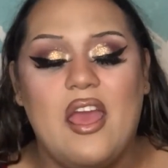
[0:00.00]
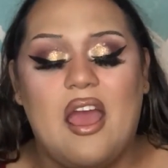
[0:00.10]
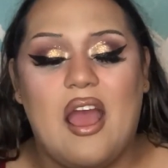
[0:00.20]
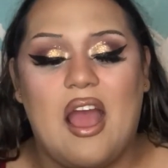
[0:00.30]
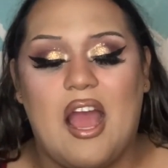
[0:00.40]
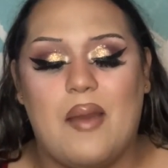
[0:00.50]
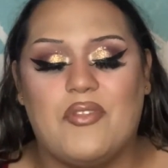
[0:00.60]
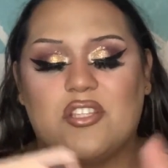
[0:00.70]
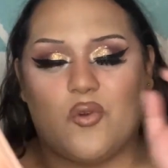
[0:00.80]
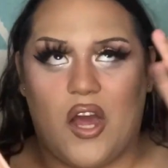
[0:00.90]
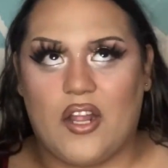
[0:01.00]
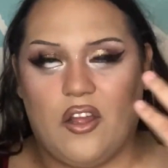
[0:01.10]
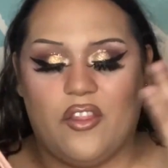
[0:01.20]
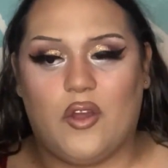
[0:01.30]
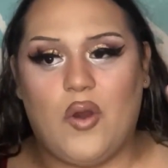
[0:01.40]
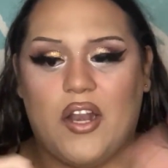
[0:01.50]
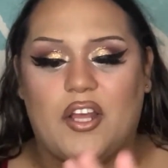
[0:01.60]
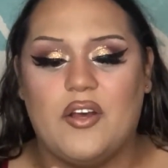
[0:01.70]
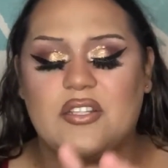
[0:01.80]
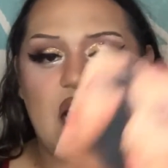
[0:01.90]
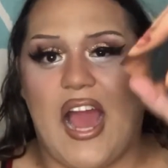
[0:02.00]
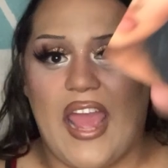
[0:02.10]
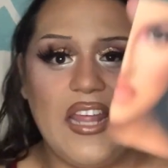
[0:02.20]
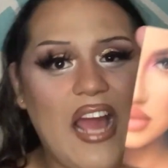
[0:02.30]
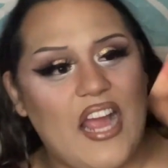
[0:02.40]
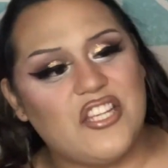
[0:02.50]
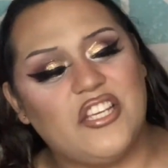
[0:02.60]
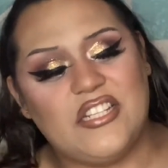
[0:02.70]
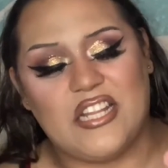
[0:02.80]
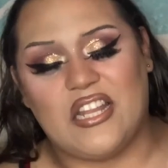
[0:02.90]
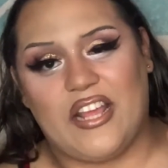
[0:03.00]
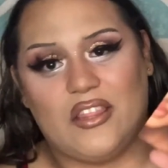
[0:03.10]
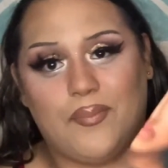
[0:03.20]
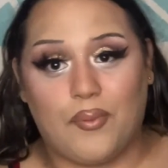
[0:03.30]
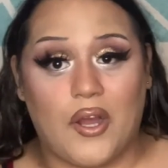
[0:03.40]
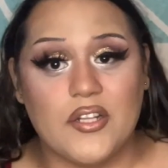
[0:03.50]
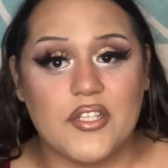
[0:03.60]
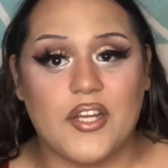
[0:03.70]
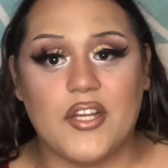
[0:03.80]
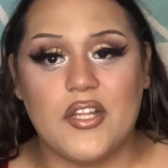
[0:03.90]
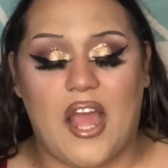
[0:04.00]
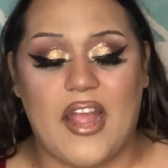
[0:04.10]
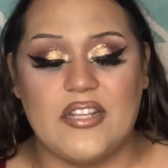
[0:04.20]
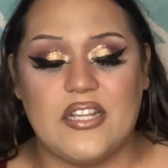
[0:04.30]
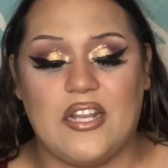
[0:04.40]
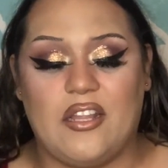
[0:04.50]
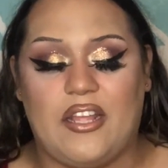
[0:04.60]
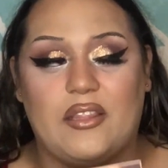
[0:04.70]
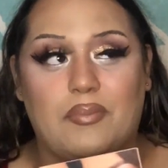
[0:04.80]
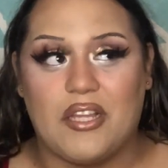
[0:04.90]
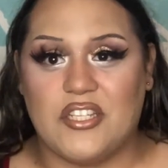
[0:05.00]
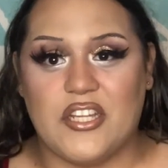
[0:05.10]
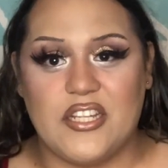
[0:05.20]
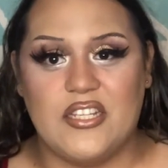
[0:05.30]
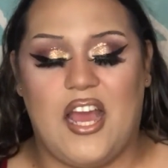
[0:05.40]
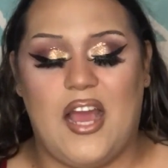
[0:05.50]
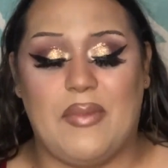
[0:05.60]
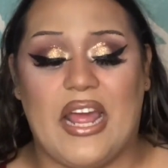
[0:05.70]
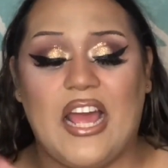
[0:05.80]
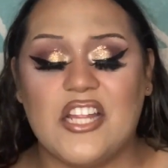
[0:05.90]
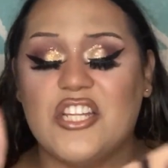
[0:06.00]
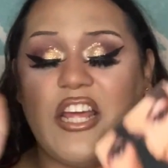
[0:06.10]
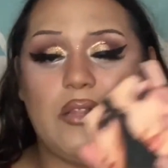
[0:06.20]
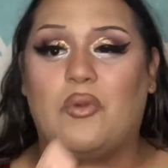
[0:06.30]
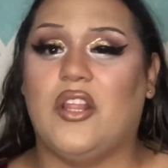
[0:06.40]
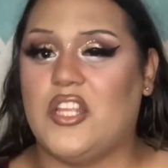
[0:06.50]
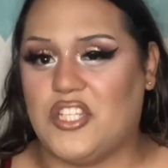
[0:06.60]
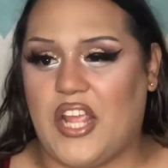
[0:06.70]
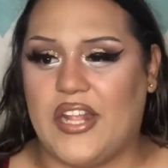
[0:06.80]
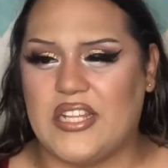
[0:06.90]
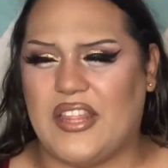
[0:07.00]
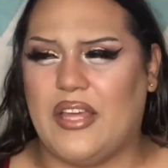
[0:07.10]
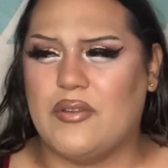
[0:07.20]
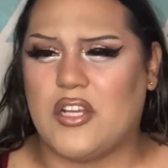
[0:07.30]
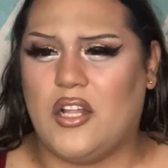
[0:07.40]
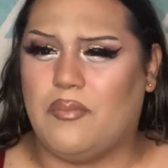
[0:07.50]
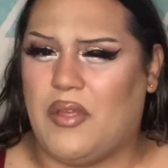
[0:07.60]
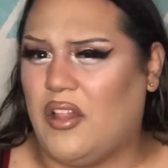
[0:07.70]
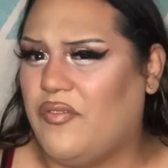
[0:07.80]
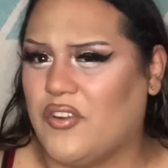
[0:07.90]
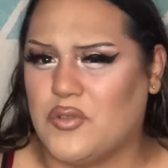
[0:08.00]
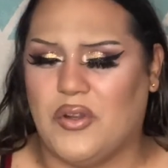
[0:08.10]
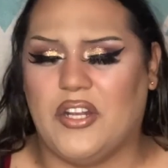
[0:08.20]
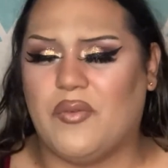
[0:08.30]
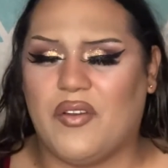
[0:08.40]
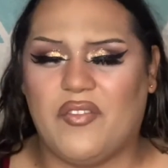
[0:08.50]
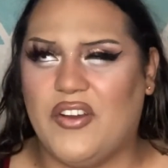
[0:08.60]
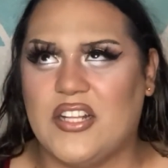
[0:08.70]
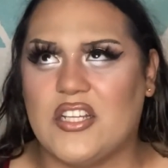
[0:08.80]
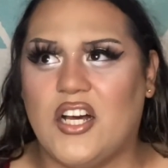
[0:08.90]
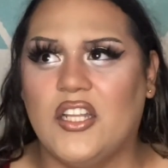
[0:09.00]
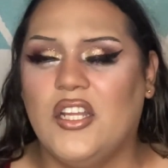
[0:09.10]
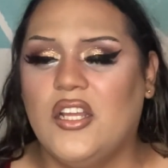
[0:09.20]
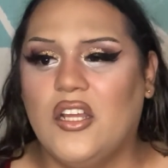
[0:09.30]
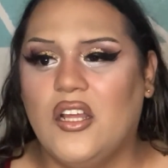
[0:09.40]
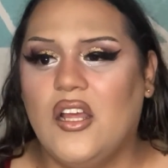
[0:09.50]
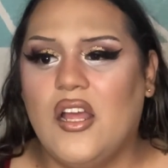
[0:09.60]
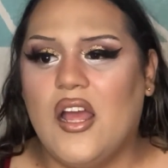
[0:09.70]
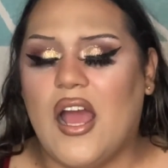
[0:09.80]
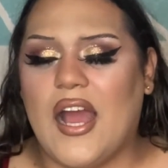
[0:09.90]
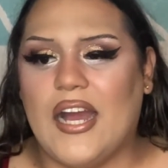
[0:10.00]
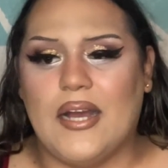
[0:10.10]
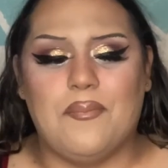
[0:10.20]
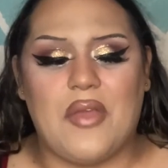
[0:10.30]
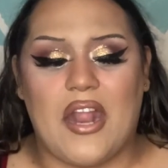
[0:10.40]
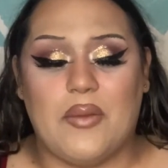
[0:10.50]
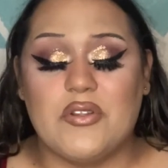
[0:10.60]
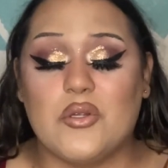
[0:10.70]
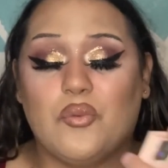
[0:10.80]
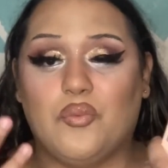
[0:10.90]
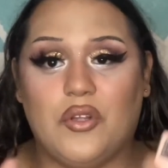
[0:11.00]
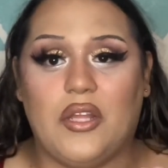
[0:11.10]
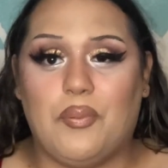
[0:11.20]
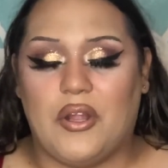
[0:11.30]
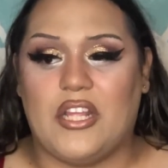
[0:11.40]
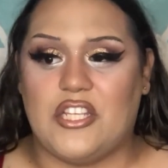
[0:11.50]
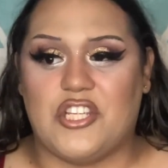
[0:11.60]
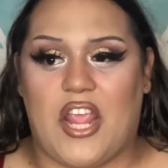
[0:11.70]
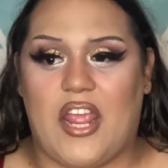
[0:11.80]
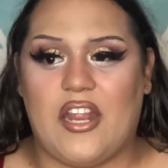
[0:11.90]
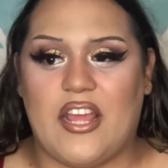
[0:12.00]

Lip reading: The Quadigos. I actually did like the bronzer. I didn't like the blushes. I actually liked one of the shades. I think it was called MILF or 20 or whatever the fuck it's called. And it was a really pretty shade.